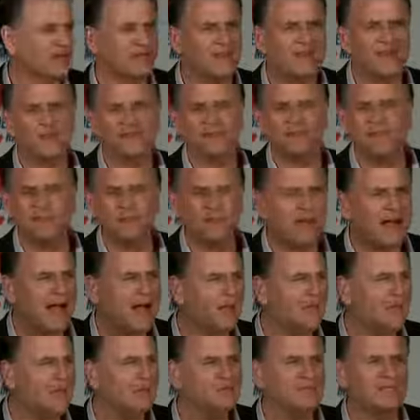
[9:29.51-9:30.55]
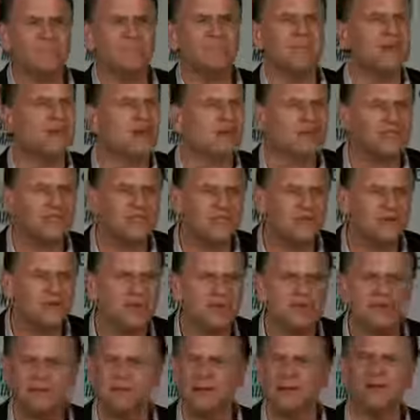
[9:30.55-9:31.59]
And they have 2 bathrooms and better
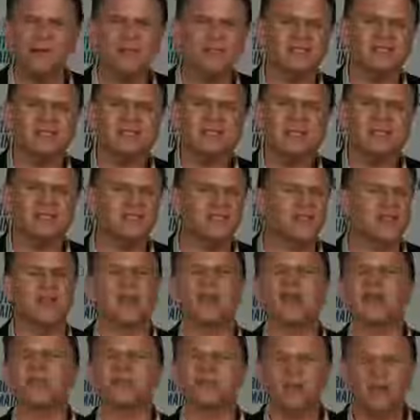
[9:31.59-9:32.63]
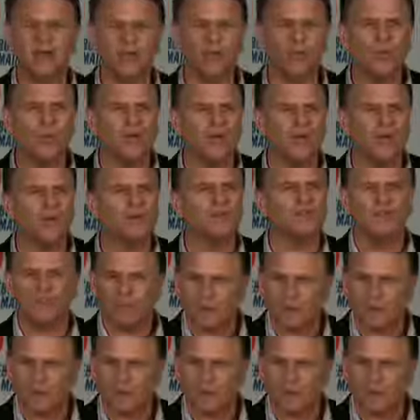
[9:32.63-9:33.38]
materials, better insulation, better windows.